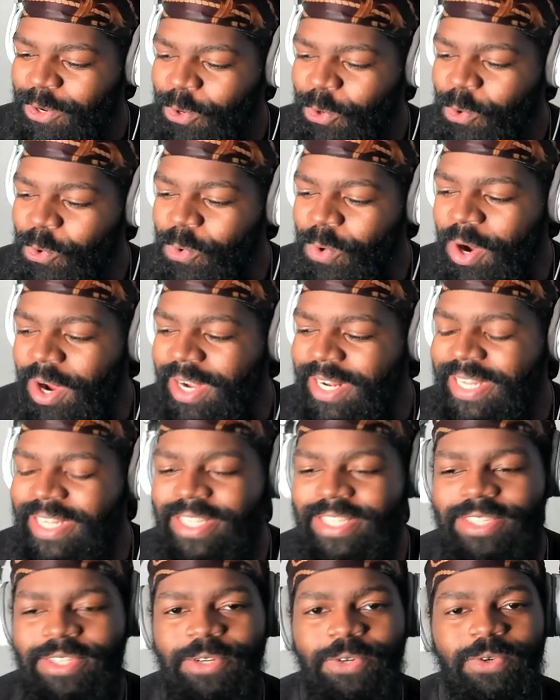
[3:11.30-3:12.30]
Who are
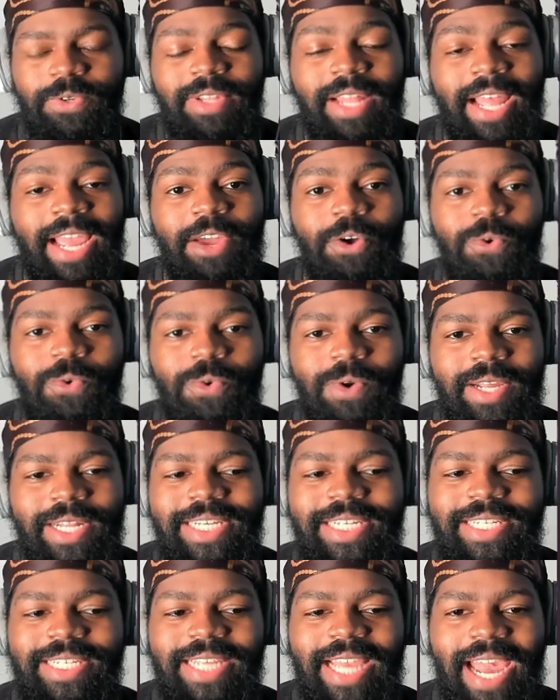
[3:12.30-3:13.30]
these dudes? Like who are
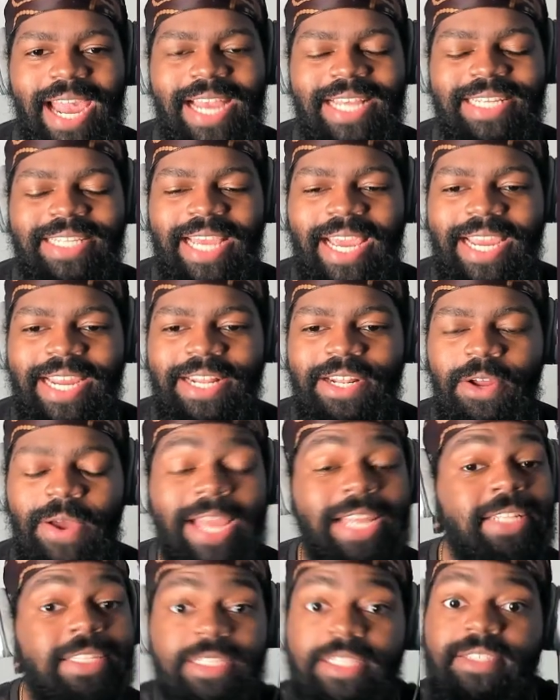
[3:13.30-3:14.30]
these guys hating on?
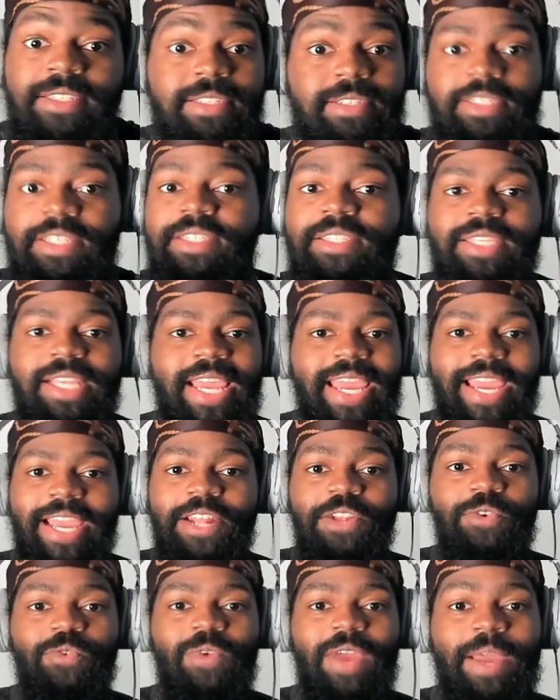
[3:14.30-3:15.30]
It, she said
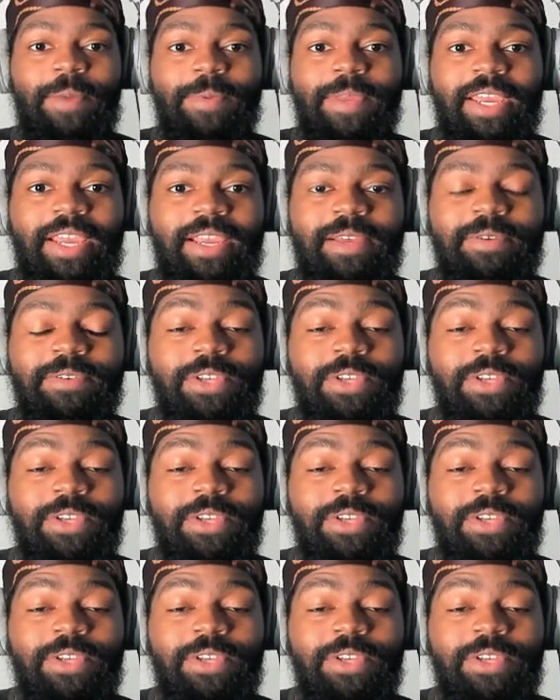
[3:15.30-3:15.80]
in the rap game.